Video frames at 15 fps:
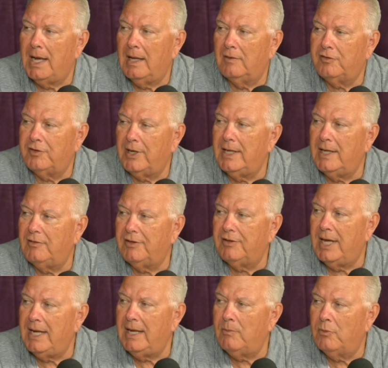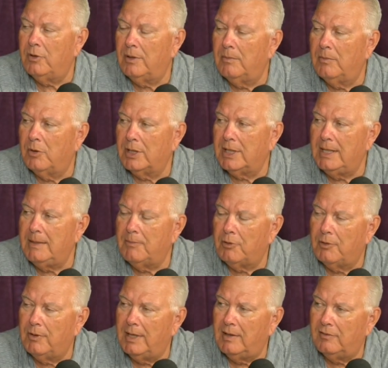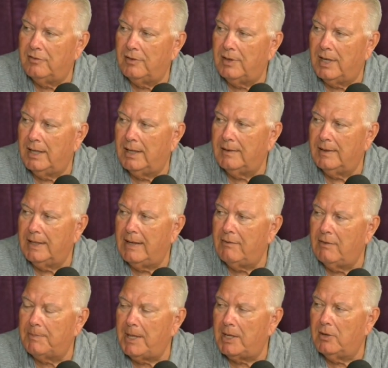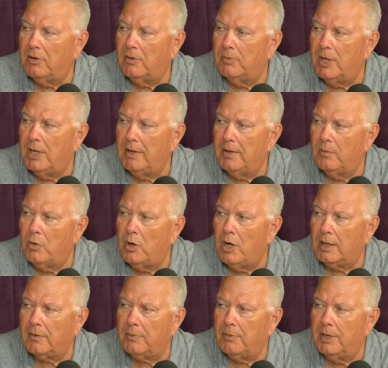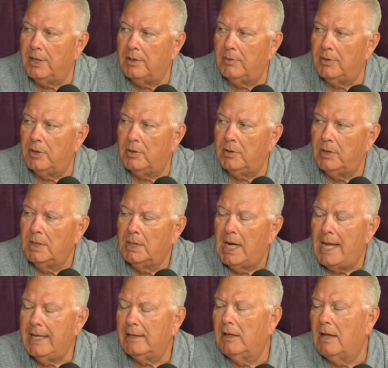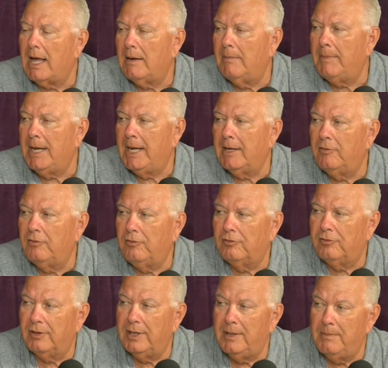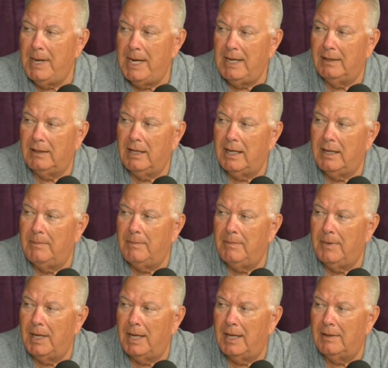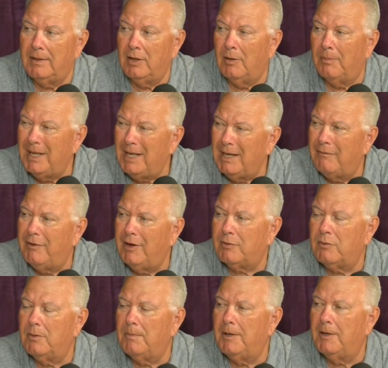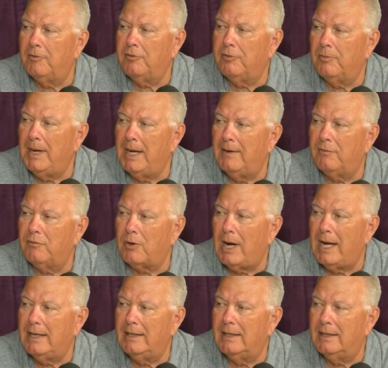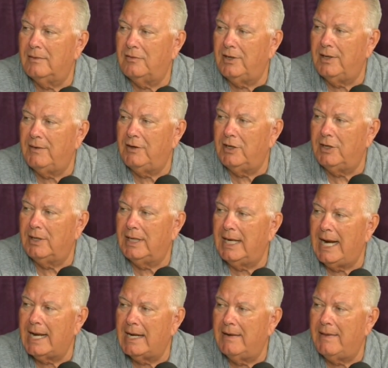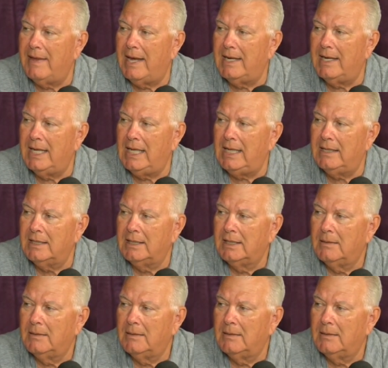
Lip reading: Sunday's game when Martin Perez gave up that home run and then walked 3 in a row, I think a lot of managers, Lee, may have let him, you know, being a veteran pitcher, may have tried to see if he could get out of that inning.